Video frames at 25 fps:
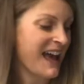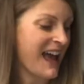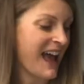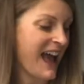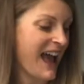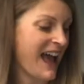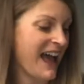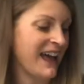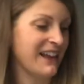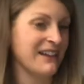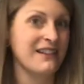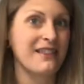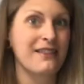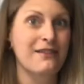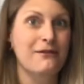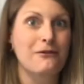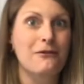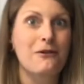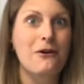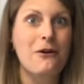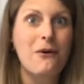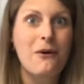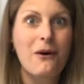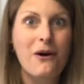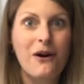and
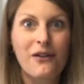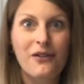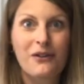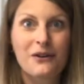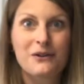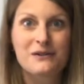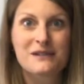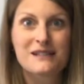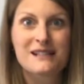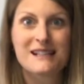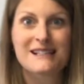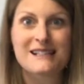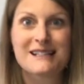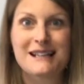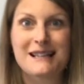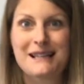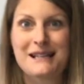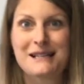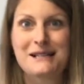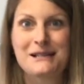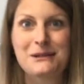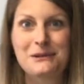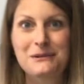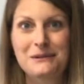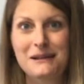throw all those things that they
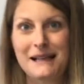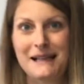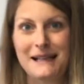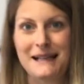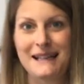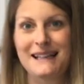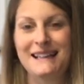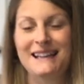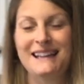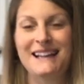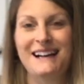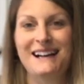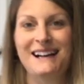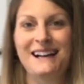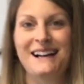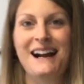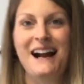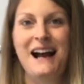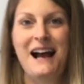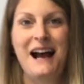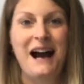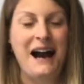don't like in there,